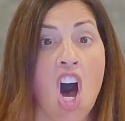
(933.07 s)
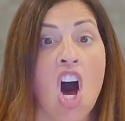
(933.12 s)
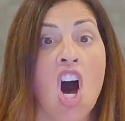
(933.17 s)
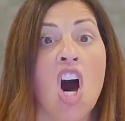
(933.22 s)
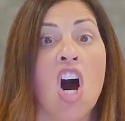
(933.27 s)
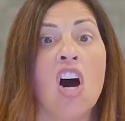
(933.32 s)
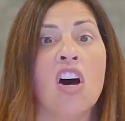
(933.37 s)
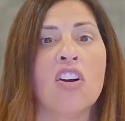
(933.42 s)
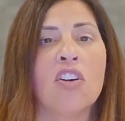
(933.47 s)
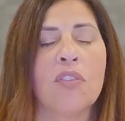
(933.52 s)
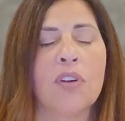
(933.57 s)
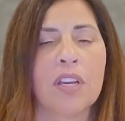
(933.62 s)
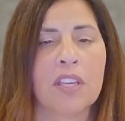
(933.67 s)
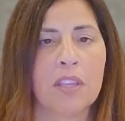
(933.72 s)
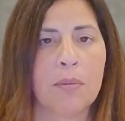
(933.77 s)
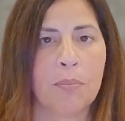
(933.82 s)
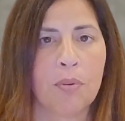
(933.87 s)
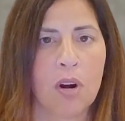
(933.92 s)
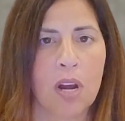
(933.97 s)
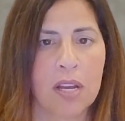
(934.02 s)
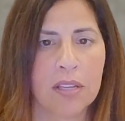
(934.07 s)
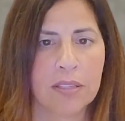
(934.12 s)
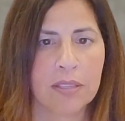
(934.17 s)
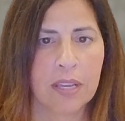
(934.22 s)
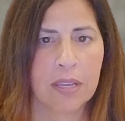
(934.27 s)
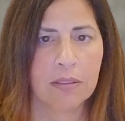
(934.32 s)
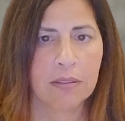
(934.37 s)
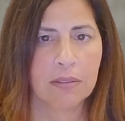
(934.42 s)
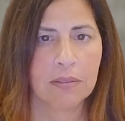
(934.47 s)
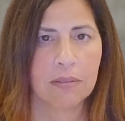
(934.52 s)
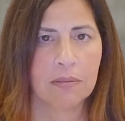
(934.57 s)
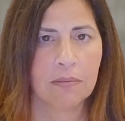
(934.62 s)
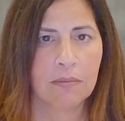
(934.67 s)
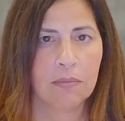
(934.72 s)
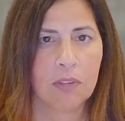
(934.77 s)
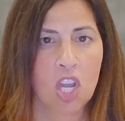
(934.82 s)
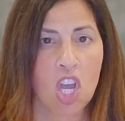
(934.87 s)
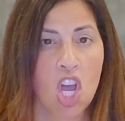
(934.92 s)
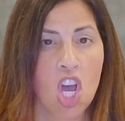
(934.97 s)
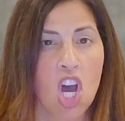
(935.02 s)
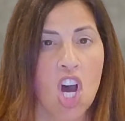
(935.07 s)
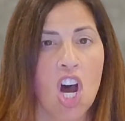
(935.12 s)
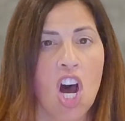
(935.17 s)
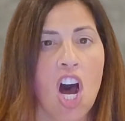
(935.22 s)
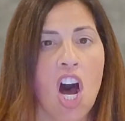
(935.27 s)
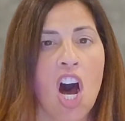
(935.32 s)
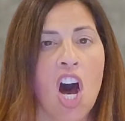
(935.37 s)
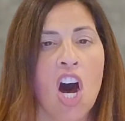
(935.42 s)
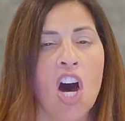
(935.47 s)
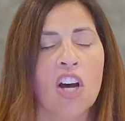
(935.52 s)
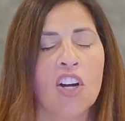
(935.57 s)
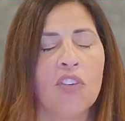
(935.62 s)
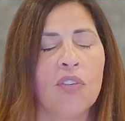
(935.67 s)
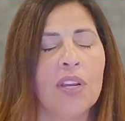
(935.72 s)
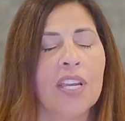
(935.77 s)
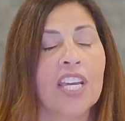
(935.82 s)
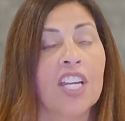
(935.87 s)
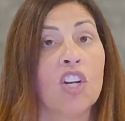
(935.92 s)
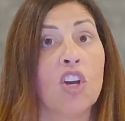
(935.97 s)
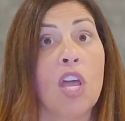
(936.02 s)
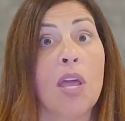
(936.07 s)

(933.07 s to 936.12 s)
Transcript: honoring the process, honoring